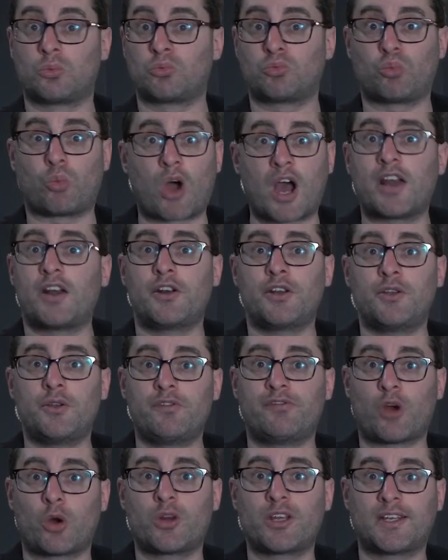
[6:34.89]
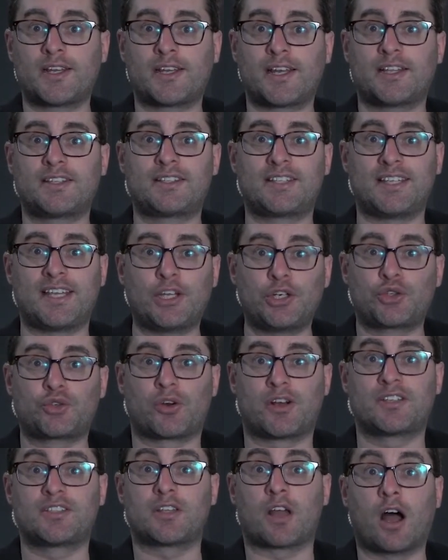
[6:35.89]
Why are you voting against the
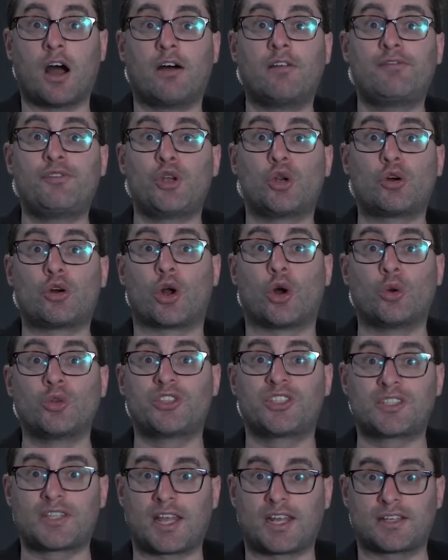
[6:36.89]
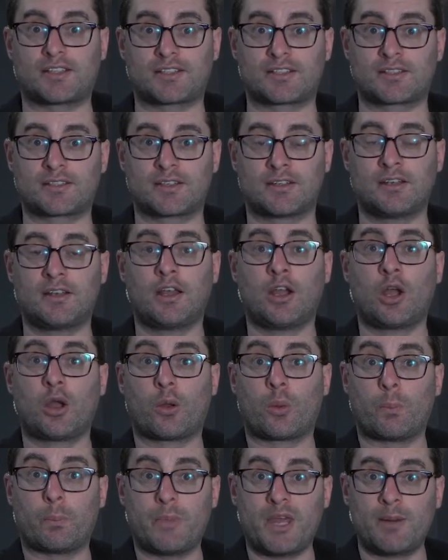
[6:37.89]
interests of your own states?
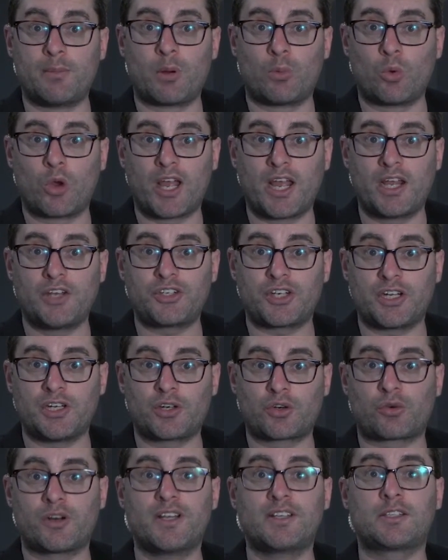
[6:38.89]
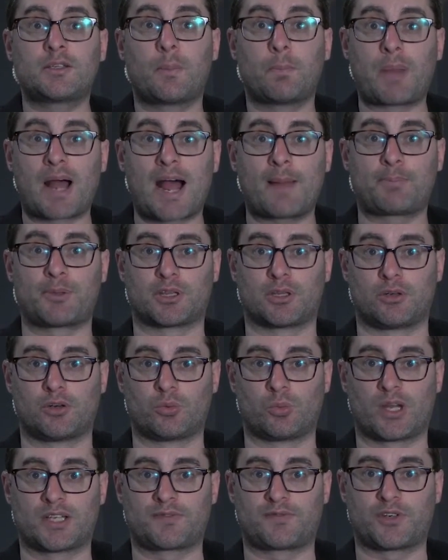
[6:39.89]
Minimum wage increase, popular
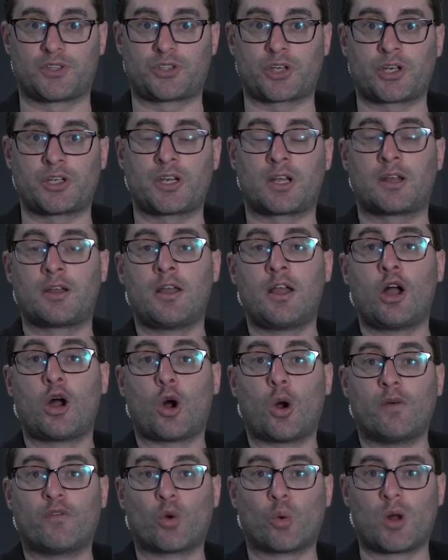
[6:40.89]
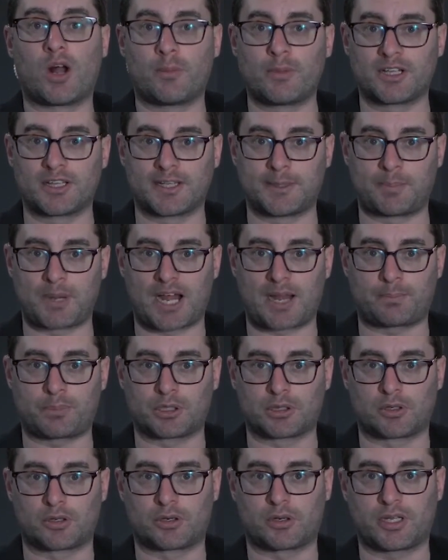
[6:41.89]
in West Virginia. Overwhelmingly
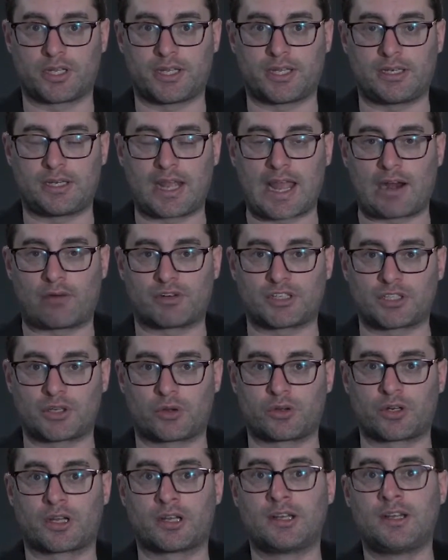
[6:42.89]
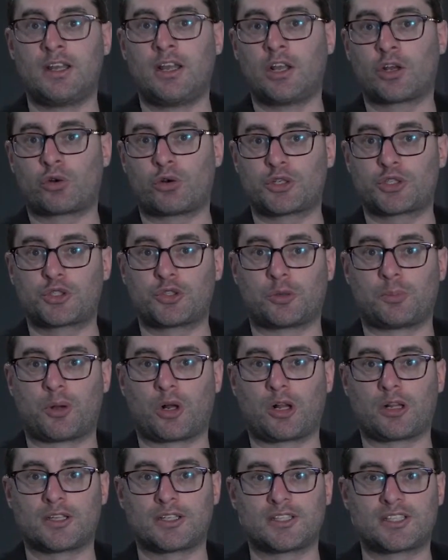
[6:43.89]
popular in Arizona. Crystal
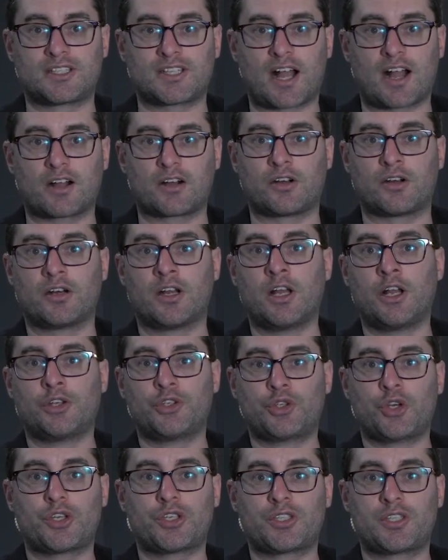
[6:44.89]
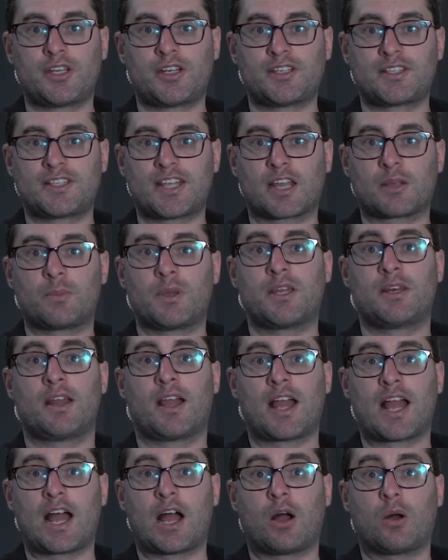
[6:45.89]
Ball and Sagar just did a segment
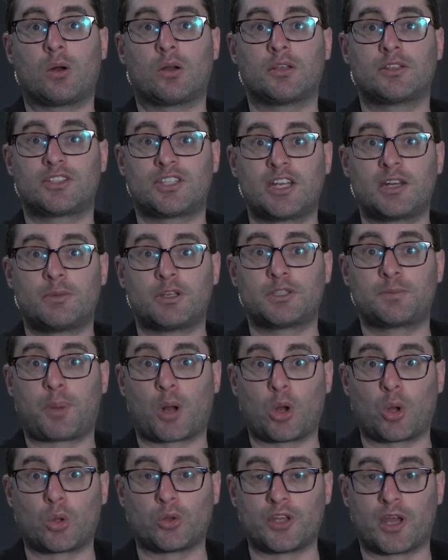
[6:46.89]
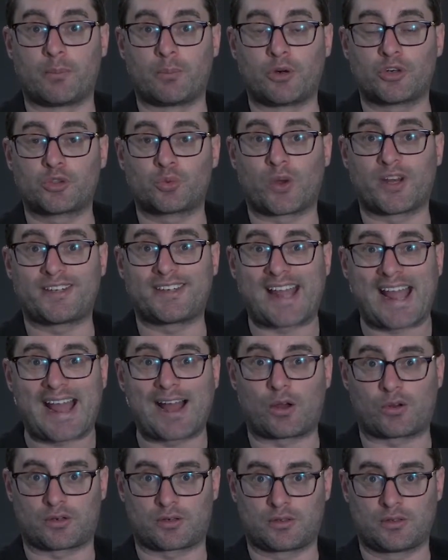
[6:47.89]
how Sinema's poll numbers went
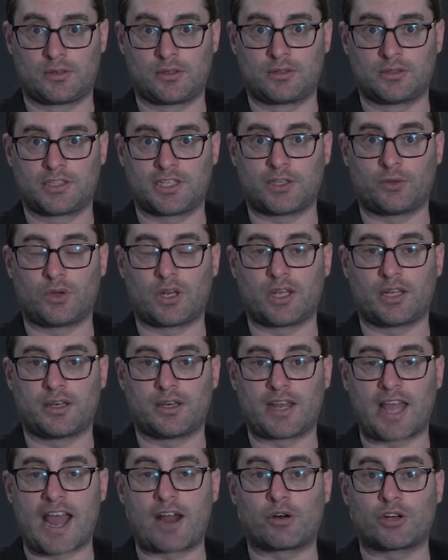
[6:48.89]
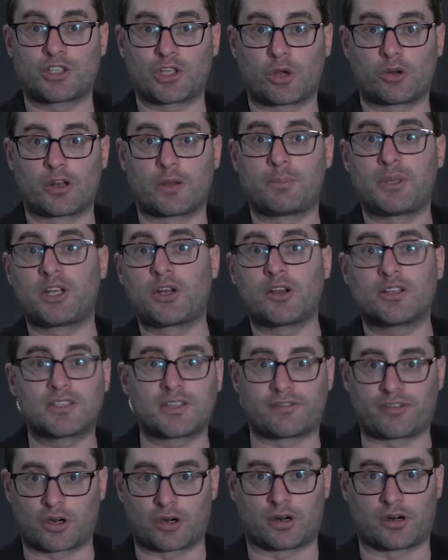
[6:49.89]
down in Arizona because
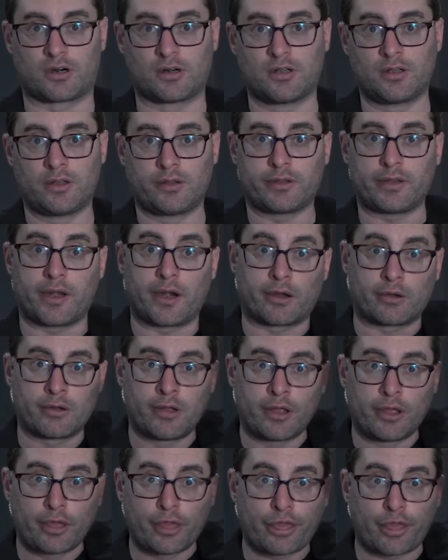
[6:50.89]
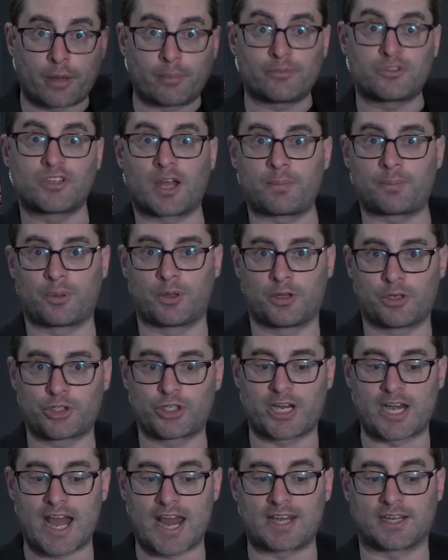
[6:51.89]
of her, you know, thumbs up
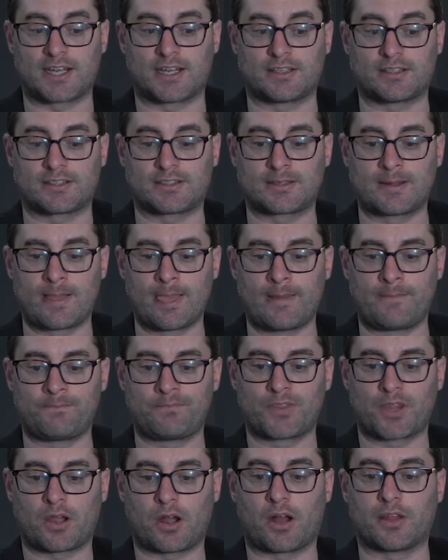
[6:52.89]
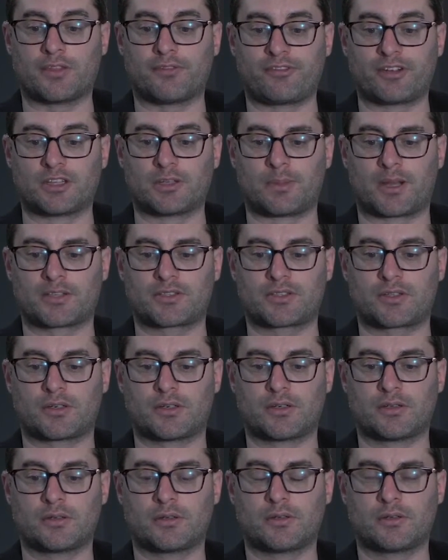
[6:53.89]
shenanigans on the filibuster.
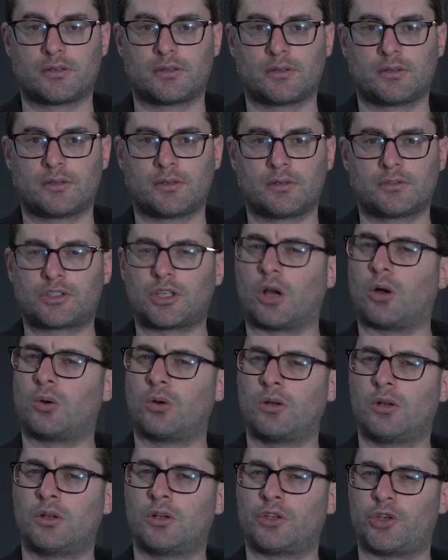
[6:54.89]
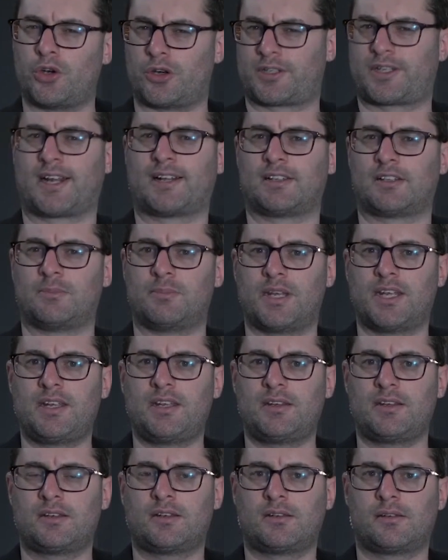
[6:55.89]
So you're telling
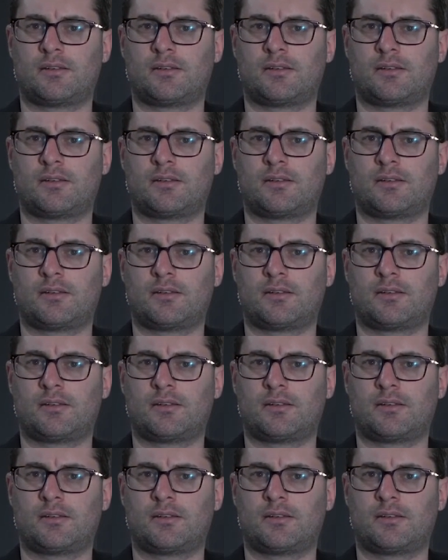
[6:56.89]
me